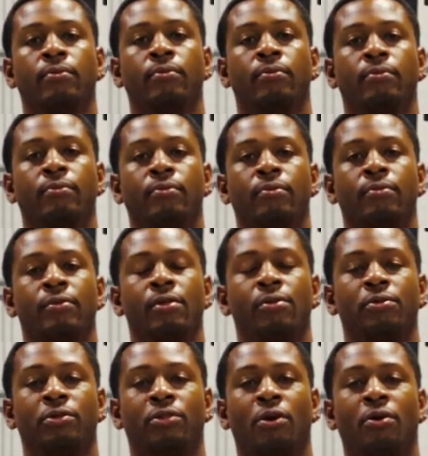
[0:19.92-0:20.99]
D'Marcus?
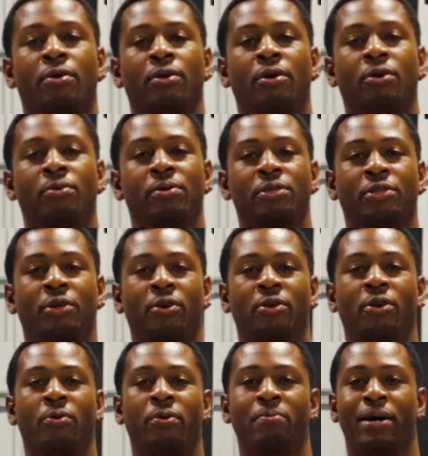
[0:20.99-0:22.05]
What's going on? What's
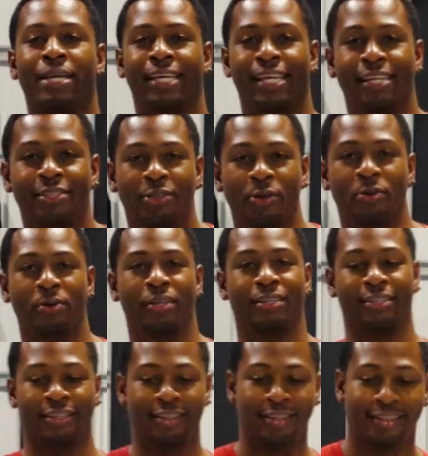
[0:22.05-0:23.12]
going on? We are about to get to it.